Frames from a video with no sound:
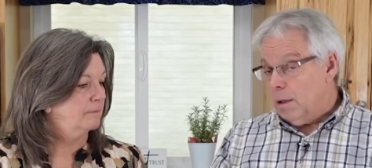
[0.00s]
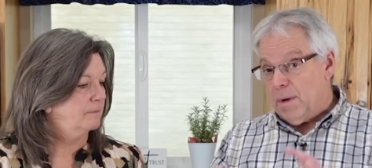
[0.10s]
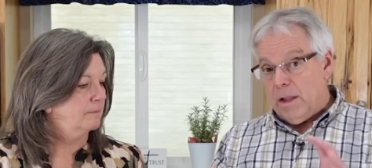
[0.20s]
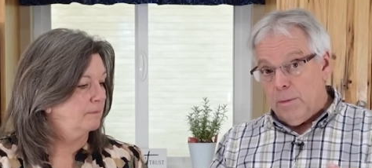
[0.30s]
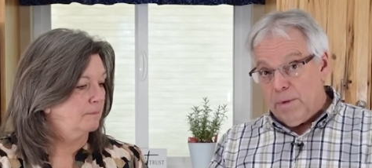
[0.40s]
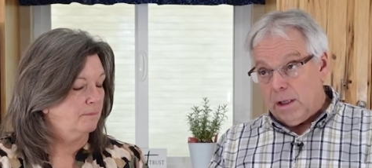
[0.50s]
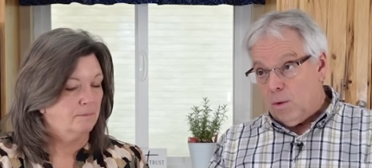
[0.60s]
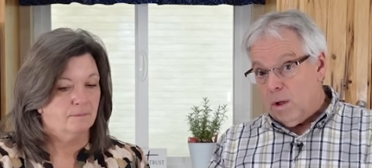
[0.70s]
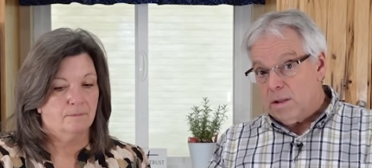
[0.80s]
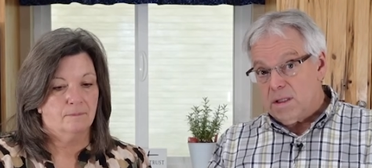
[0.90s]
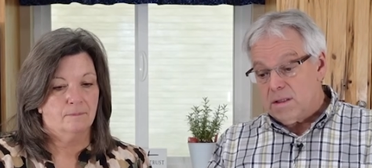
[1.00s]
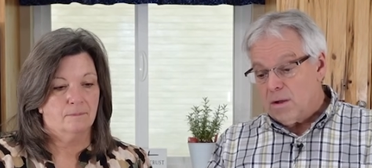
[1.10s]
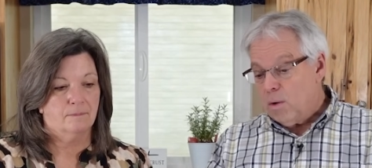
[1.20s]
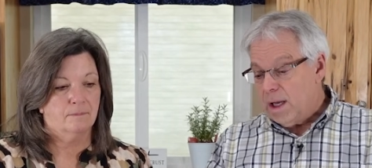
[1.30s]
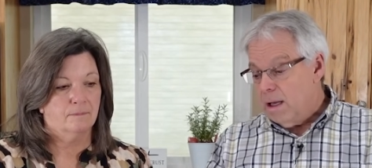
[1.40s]
Speaker 1: about the bigger ones is
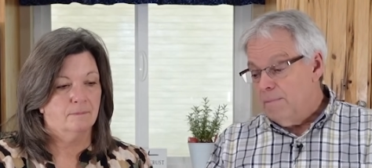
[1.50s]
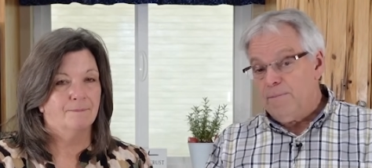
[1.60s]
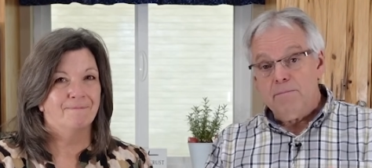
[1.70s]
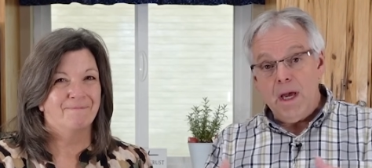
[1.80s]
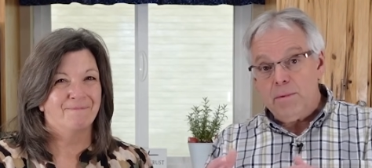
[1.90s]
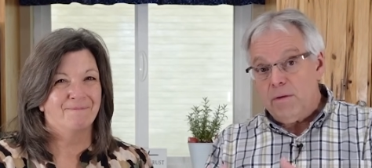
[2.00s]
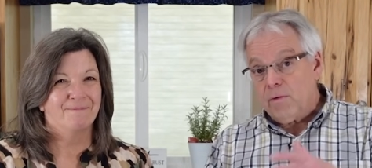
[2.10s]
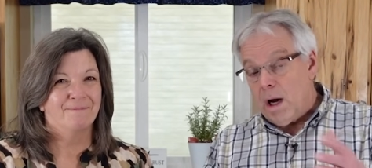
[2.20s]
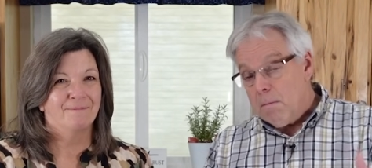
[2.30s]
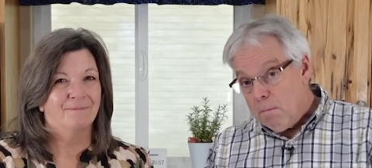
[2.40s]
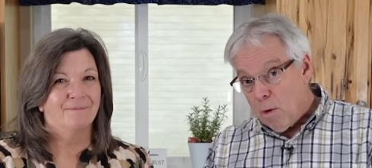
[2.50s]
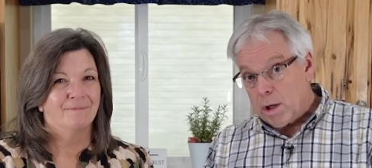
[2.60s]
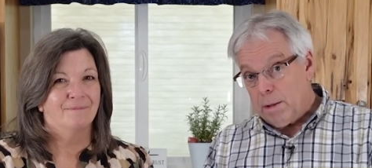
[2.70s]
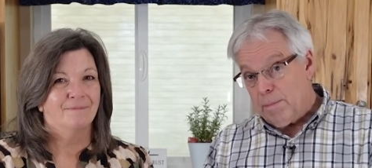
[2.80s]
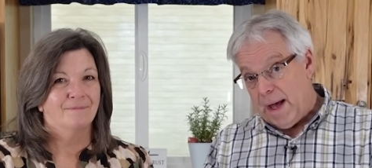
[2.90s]
okay, maybe you've got more
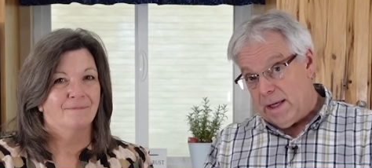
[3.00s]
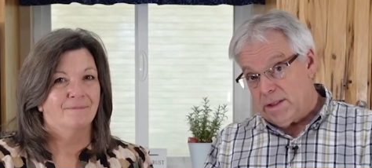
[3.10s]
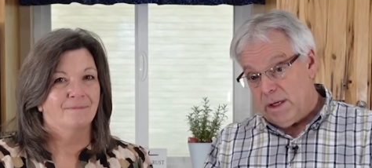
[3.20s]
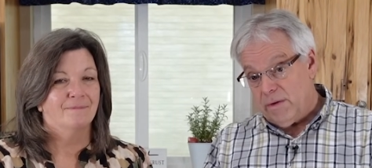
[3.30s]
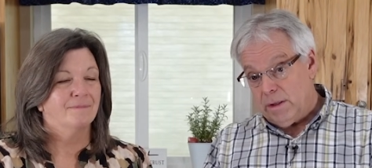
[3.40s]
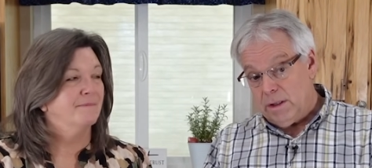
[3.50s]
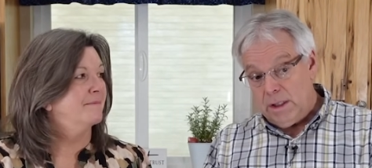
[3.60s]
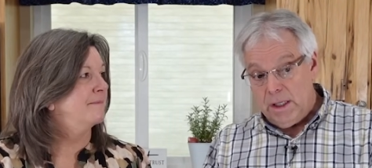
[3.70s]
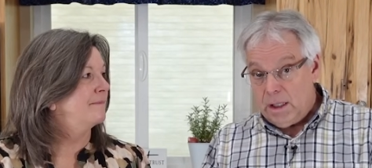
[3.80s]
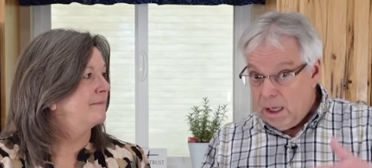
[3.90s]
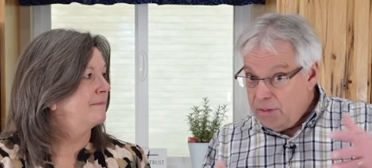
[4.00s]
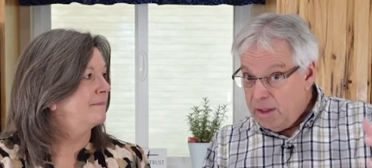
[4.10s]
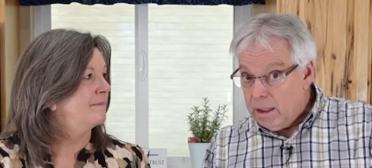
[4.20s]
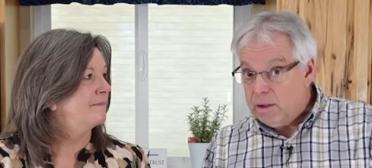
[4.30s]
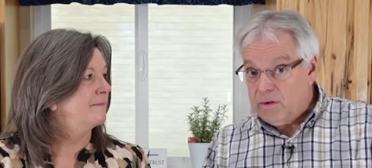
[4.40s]
capacity than you need, and I
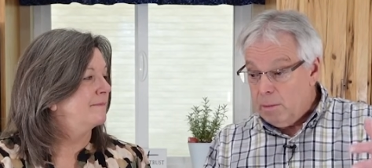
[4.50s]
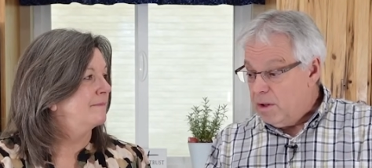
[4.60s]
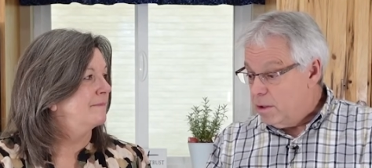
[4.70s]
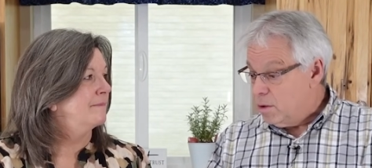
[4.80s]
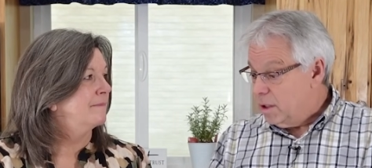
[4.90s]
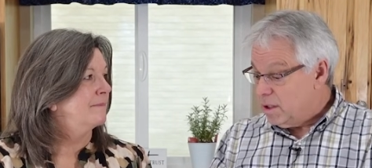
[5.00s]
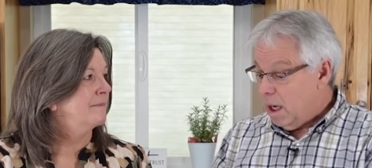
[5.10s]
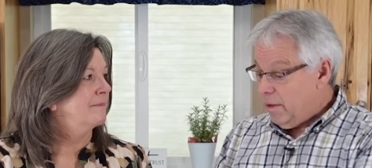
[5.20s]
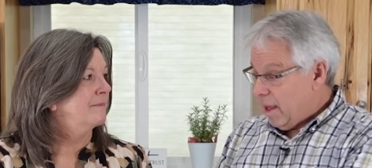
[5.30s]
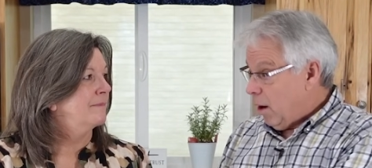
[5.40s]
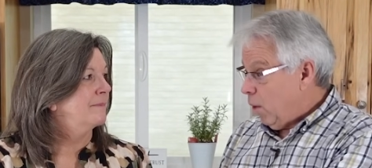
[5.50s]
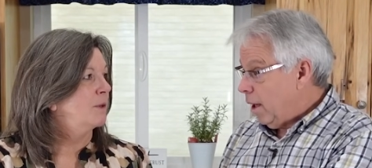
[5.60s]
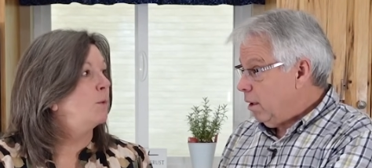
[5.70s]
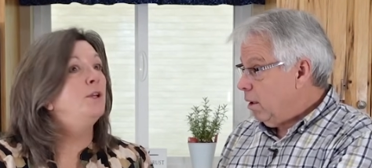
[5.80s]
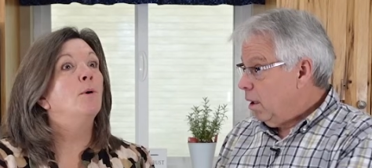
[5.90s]
think some of these are designed that
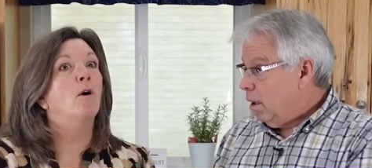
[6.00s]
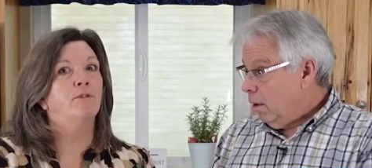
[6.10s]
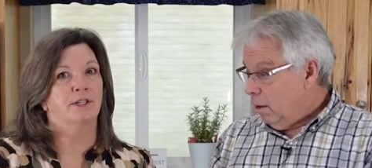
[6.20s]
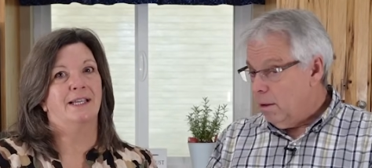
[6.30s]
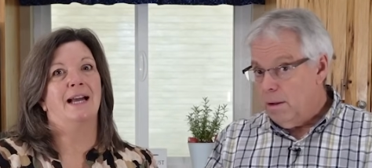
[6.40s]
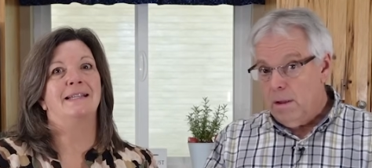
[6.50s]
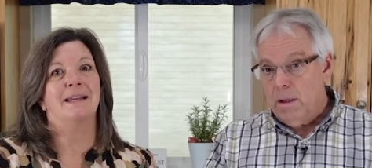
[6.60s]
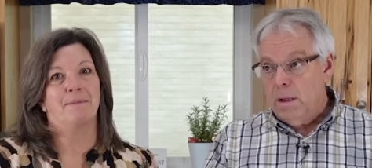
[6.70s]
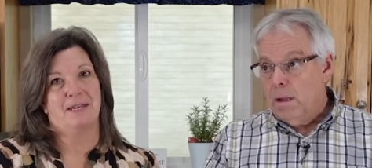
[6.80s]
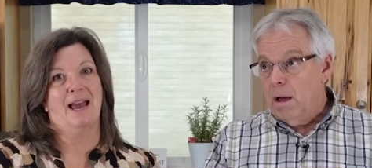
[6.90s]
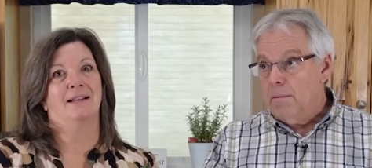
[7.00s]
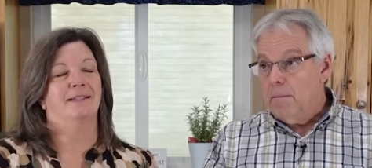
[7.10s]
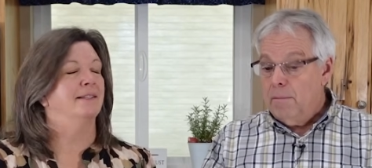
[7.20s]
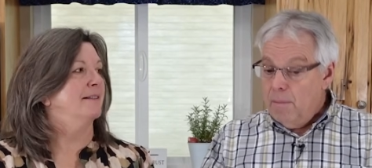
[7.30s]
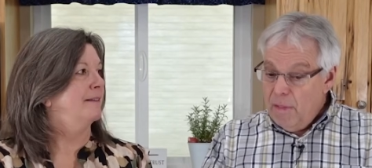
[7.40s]
way. When
Speaker 2: you oversize them,
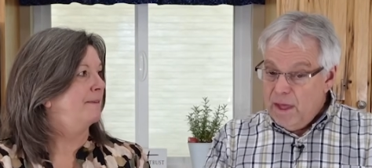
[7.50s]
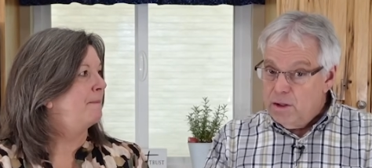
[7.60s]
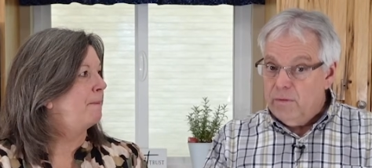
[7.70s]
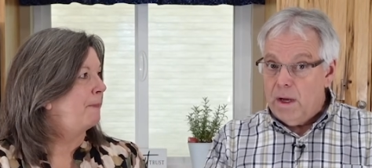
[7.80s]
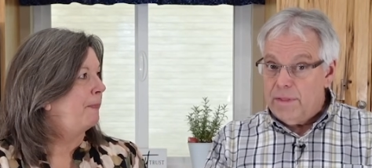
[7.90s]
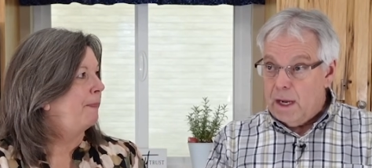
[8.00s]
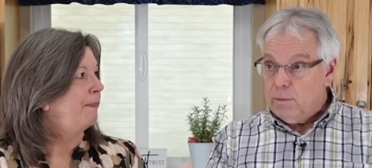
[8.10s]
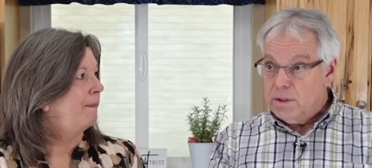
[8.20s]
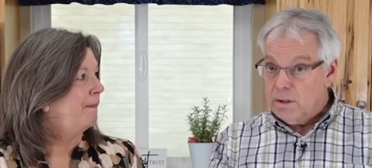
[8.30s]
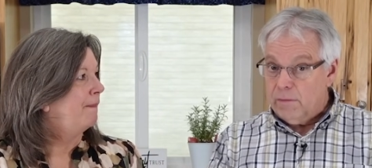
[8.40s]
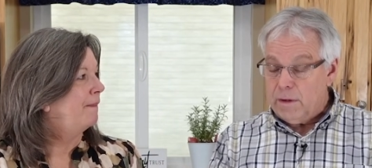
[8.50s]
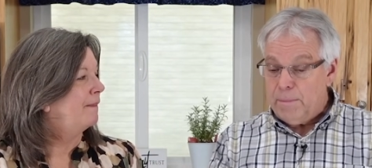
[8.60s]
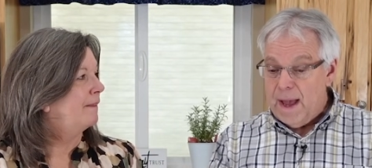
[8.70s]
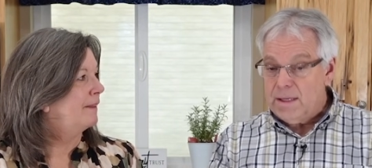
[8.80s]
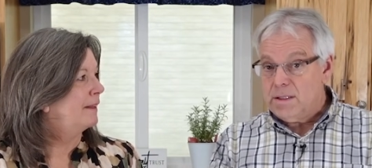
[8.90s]
yes.
Speaker 1: And then you've got that reserve
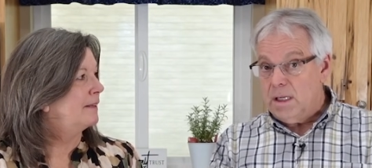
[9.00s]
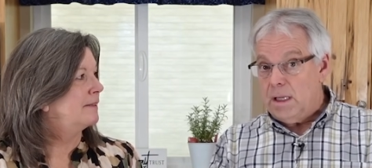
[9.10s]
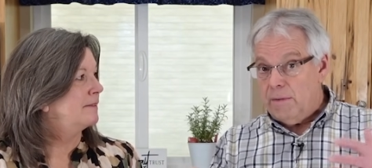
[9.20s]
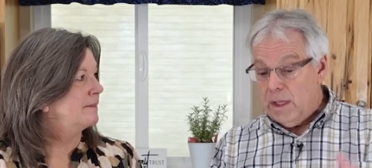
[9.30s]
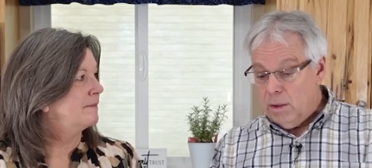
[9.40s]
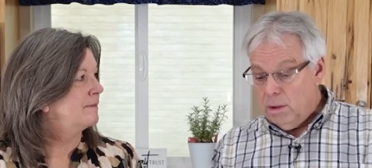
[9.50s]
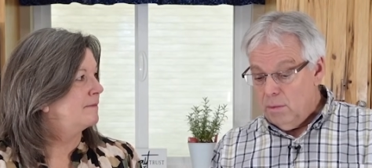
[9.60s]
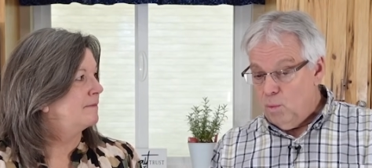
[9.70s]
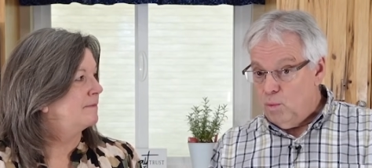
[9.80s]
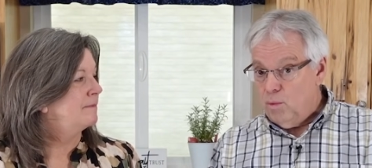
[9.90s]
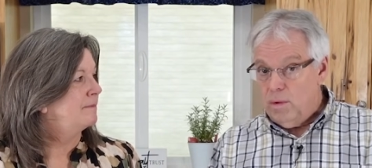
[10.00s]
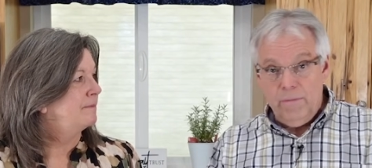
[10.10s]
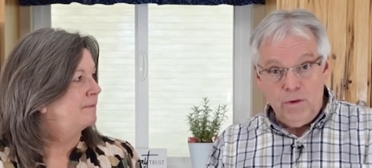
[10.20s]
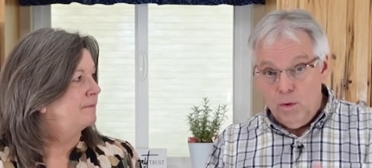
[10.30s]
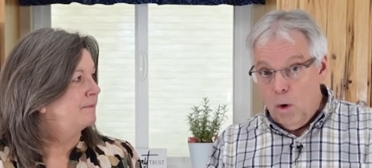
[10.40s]
capacity, and then
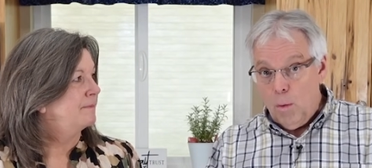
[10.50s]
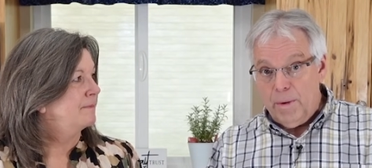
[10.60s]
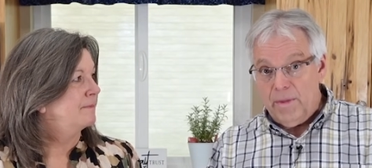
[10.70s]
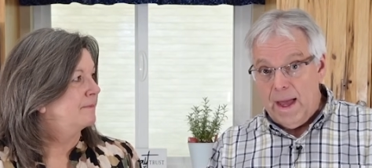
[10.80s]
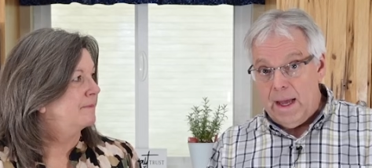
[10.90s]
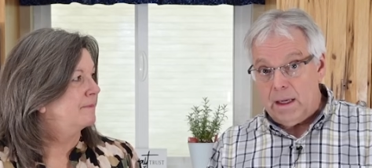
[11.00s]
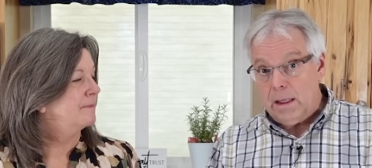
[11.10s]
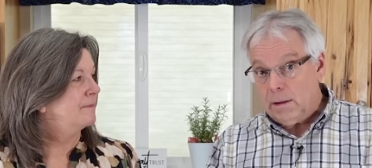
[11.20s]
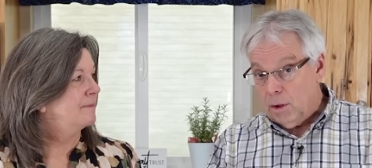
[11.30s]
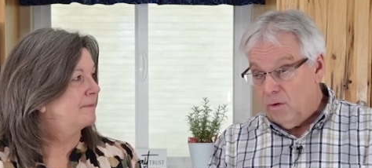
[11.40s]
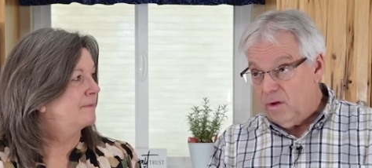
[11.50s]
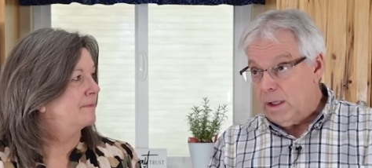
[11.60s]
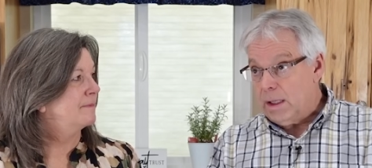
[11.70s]
if you open that and close it